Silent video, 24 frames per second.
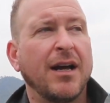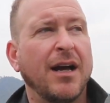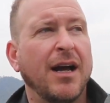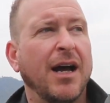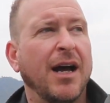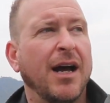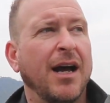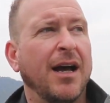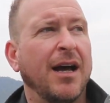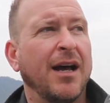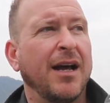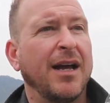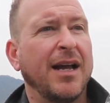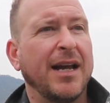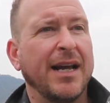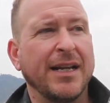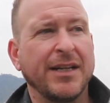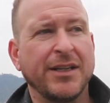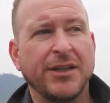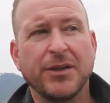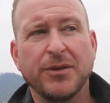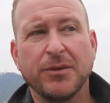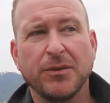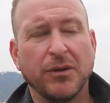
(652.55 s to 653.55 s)

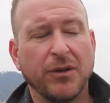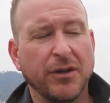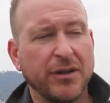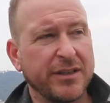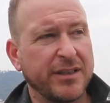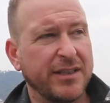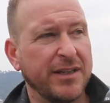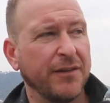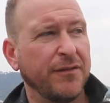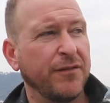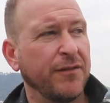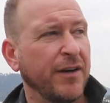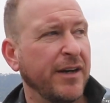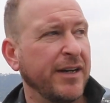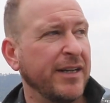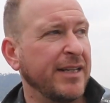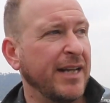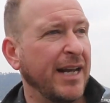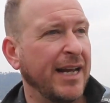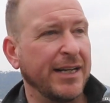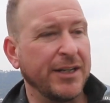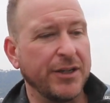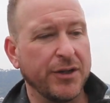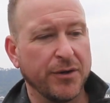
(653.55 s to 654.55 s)
and you look
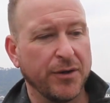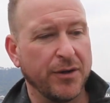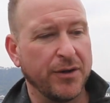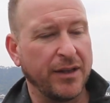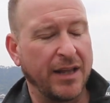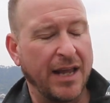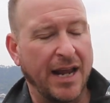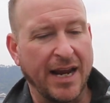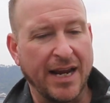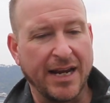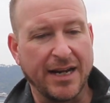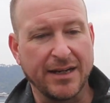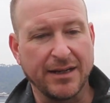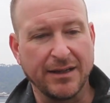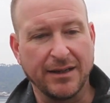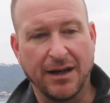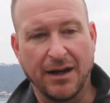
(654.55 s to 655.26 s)
different and you're like